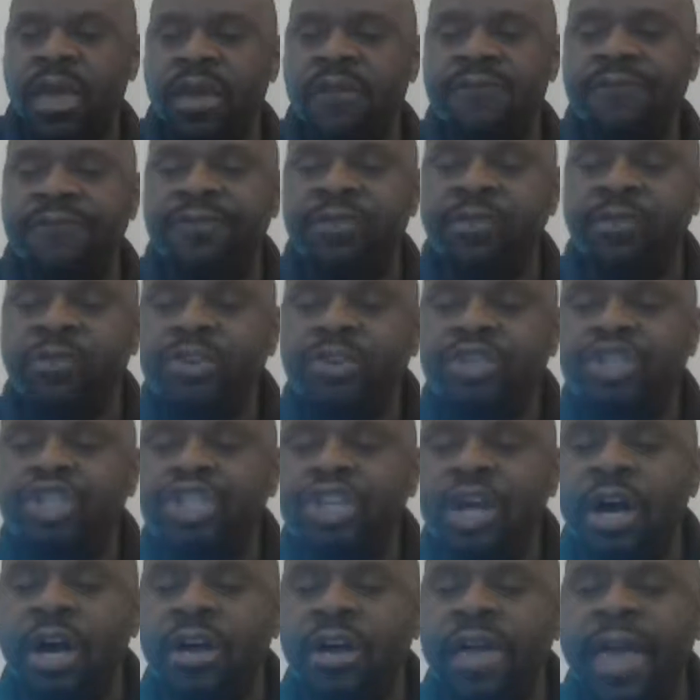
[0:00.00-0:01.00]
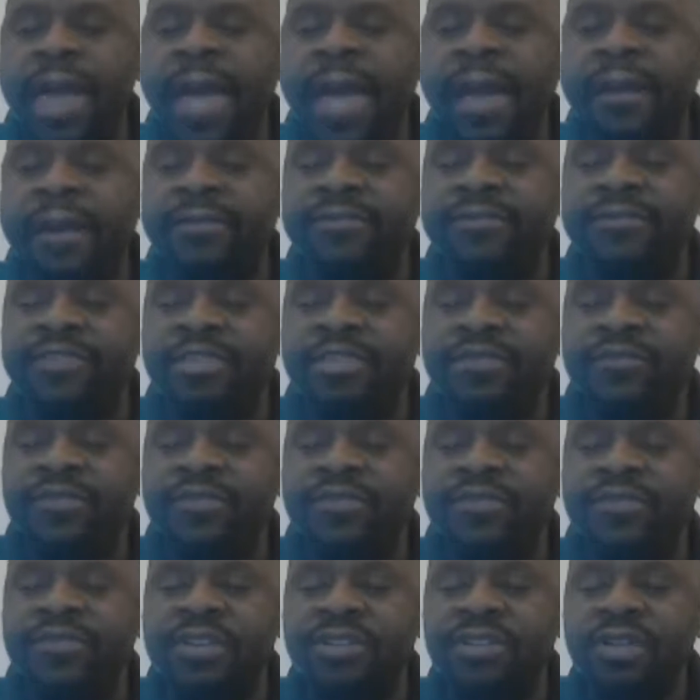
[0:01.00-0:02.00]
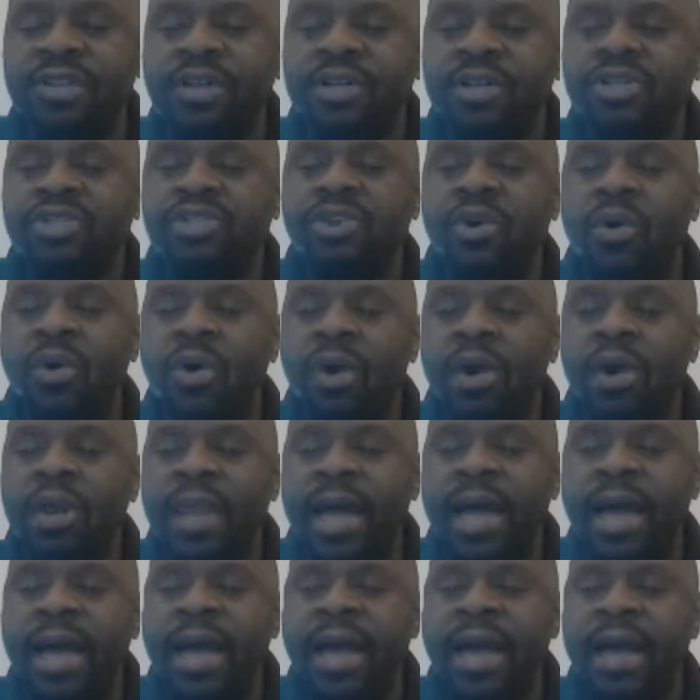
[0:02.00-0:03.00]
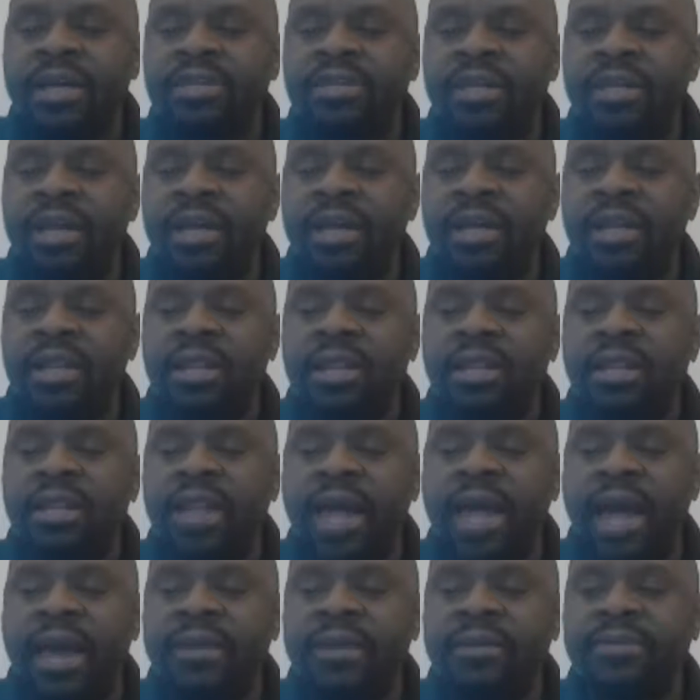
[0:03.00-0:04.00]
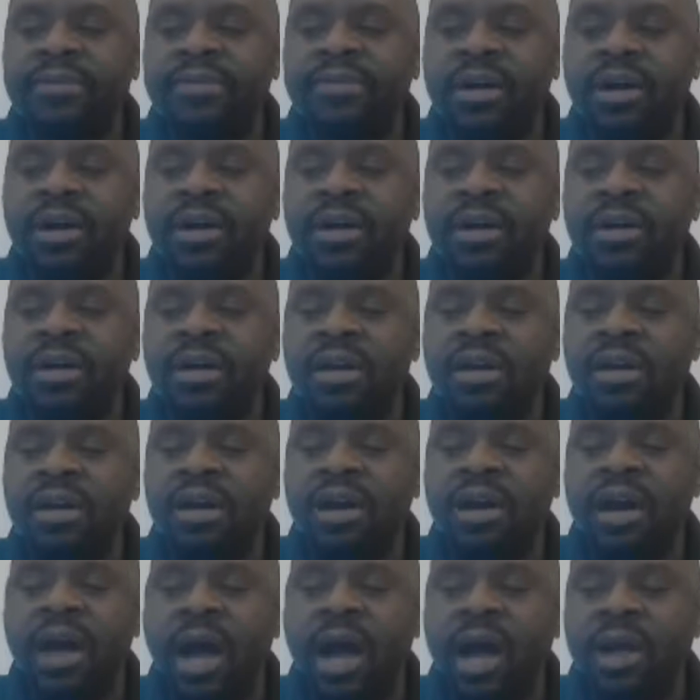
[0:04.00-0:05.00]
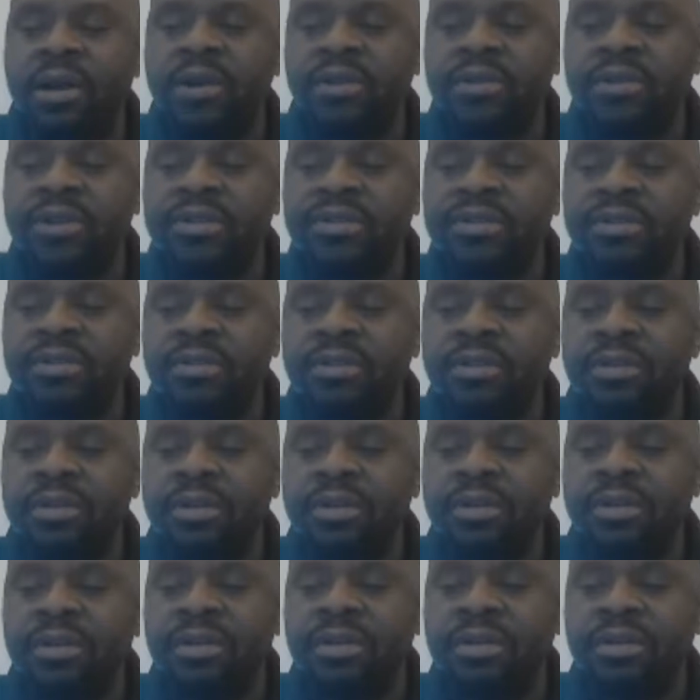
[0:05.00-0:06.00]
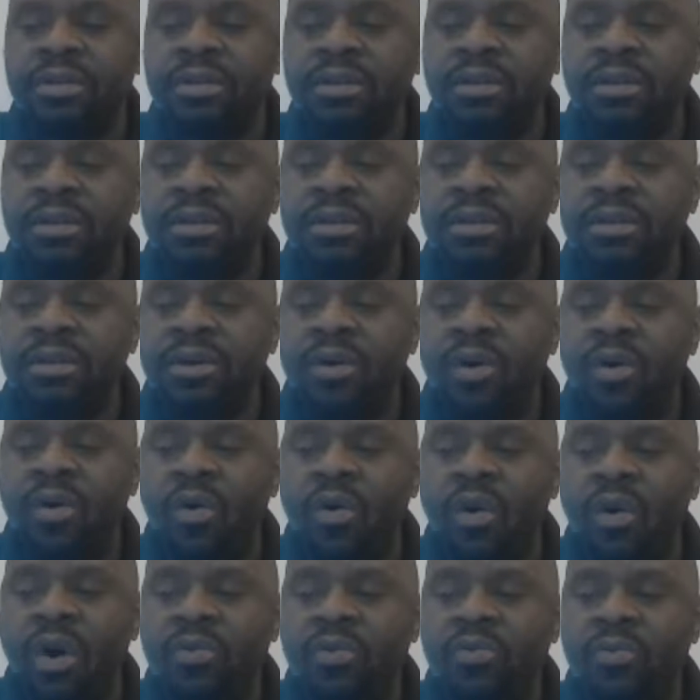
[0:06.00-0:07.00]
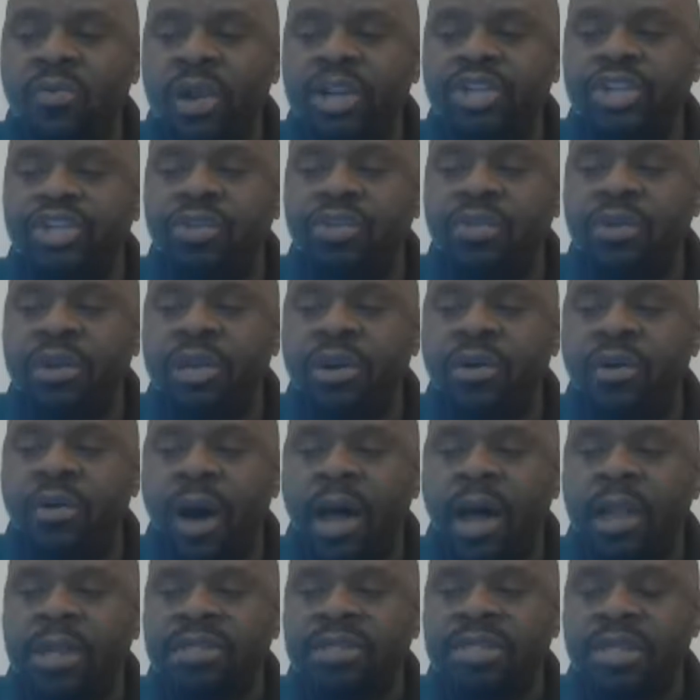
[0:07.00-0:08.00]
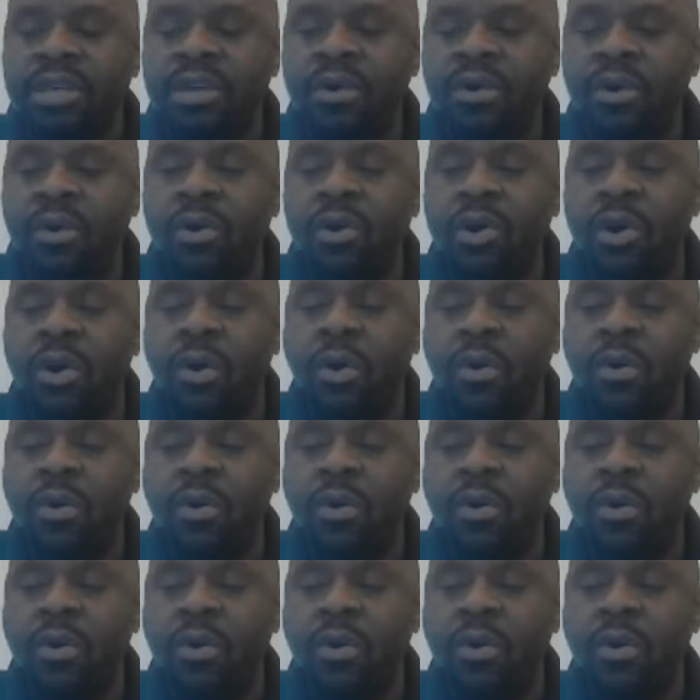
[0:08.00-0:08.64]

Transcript: young activists to organize, like the Congress on Racial Equality, or